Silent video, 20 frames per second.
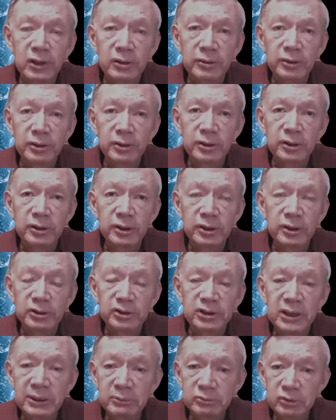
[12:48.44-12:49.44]
it
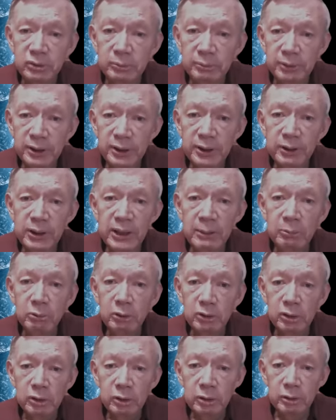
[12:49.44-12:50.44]
seems to me
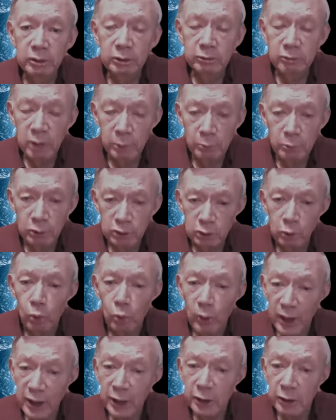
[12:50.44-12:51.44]
Trump was
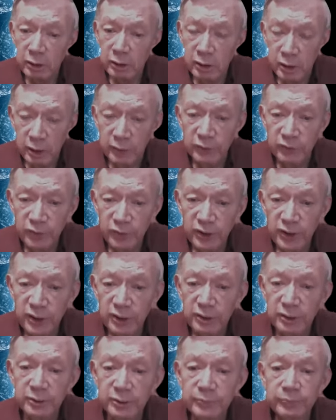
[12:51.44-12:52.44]
aware of
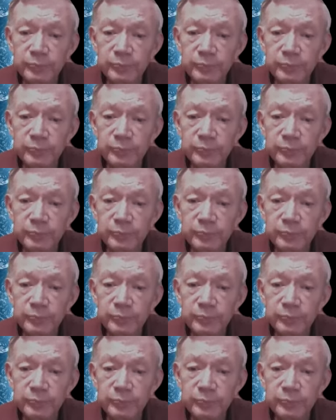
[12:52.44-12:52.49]
the